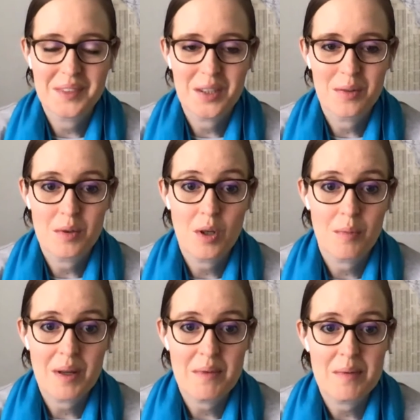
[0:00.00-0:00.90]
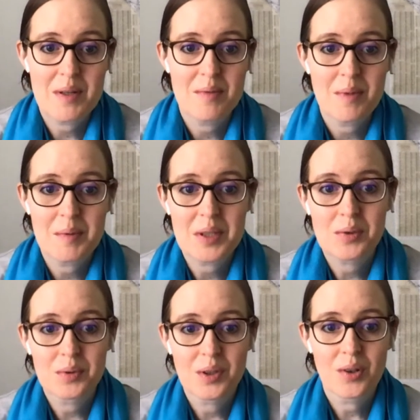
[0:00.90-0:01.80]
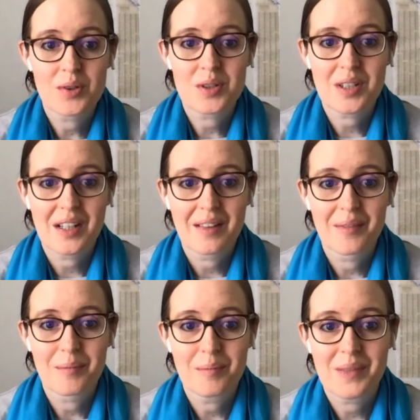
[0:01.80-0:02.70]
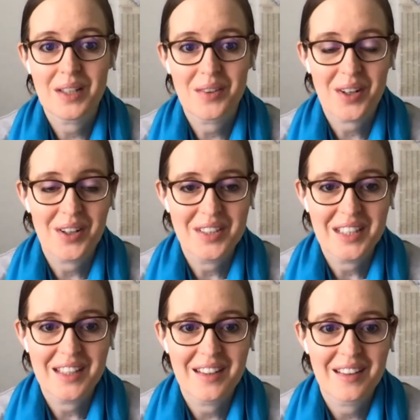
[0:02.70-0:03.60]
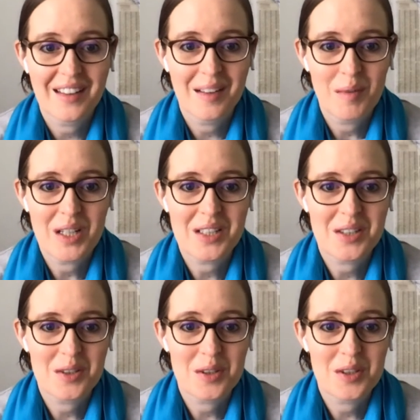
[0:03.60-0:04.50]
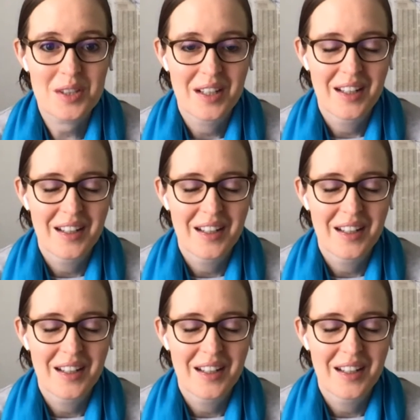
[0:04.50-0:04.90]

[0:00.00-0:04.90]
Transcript: and maybe school leaders can look at our data and make decisions